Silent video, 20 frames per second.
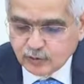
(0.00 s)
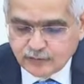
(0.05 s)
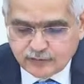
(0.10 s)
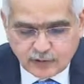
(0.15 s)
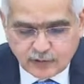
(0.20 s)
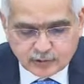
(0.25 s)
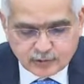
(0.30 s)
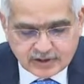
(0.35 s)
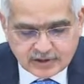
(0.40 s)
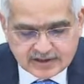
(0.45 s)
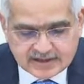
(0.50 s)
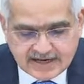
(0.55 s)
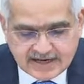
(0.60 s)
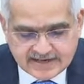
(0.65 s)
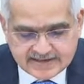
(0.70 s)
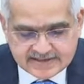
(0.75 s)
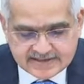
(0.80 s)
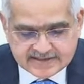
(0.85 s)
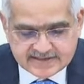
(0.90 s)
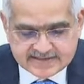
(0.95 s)
forward
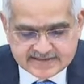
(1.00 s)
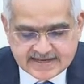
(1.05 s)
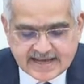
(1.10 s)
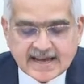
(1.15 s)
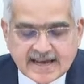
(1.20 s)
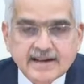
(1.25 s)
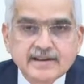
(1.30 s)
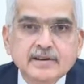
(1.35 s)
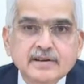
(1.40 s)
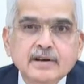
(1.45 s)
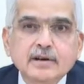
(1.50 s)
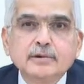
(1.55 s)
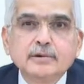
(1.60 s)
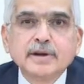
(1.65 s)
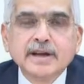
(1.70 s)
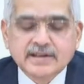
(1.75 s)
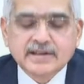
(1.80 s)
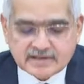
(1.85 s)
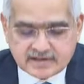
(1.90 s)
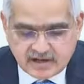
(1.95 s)
guidance and
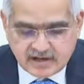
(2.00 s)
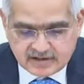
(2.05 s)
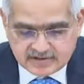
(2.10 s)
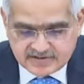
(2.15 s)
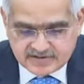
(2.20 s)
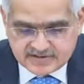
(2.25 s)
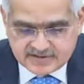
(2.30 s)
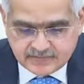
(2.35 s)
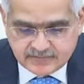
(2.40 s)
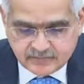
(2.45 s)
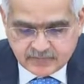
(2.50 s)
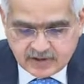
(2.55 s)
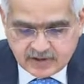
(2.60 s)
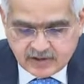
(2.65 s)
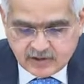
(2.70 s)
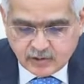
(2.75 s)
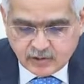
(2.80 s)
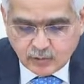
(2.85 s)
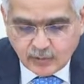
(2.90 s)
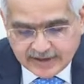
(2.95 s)
rate cuts.
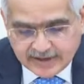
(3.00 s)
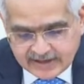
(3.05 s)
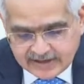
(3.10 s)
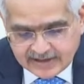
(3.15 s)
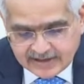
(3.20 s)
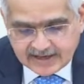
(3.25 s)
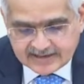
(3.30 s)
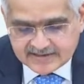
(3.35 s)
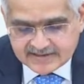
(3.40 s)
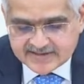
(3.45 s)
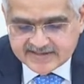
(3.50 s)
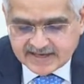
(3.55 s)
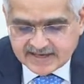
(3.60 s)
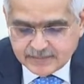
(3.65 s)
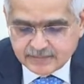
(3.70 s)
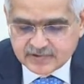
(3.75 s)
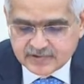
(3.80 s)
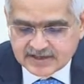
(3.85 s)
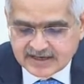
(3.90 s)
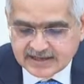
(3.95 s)
While at the
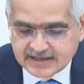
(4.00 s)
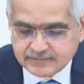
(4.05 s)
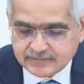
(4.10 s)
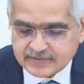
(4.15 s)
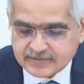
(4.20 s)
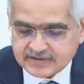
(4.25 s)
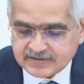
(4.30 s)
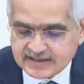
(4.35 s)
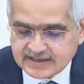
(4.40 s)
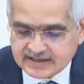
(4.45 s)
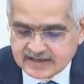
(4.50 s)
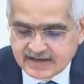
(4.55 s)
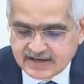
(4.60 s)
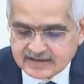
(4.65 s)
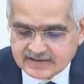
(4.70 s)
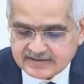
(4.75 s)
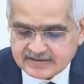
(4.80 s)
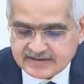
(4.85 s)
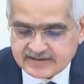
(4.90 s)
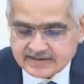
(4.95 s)
same time,
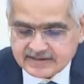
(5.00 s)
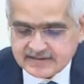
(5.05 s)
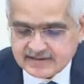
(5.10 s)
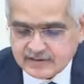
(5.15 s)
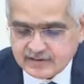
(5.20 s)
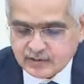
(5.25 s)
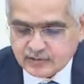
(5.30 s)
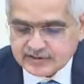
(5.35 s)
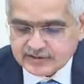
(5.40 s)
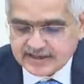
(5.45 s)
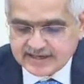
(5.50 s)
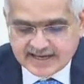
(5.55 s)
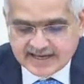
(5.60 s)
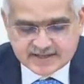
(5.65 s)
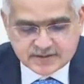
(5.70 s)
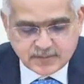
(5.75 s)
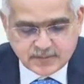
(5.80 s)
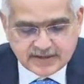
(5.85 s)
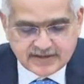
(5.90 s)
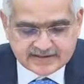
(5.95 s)
there
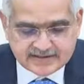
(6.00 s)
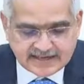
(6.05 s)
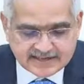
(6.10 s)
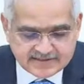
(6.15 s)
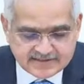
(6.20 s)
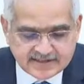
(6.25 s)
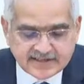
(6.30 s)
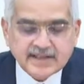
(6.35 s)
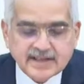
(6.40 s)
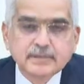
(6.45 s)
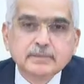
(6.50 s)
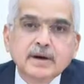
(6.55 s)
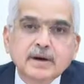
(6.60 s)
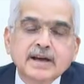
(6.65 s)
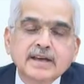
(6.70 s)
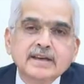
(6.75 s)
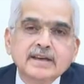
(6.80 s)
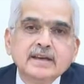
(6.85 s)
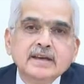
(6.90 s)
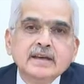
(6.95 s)
has been tightening
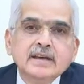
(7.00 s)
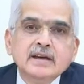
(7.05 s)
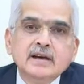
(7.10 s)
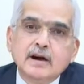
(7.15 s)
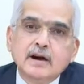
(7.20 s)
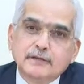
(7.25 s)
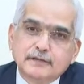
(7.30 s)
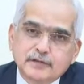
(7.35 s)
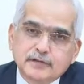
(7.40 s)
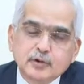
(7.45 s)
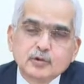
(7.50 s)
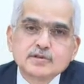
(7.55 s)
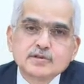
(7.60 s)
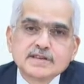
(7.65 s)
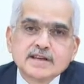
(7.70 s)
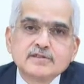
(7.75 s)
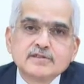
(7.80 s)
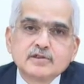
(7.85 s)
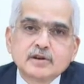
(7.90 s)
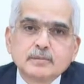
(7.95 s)
by a few
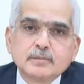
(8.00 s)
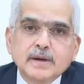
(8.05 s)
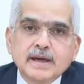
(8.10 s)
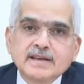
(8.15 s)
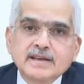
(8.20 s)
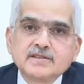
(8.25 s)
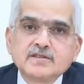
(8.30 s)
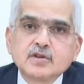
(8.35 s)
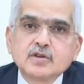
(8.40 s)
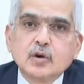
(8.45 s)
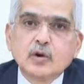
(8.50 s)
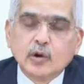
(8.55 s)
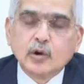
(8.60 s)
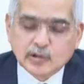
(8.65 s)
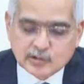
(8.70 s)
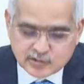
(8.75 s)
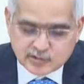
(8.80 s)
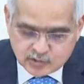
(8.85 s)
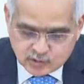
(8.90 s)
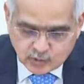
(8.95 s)
central banks
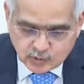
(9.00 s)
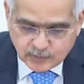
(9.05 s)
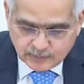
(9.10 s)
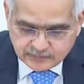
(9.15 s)
also.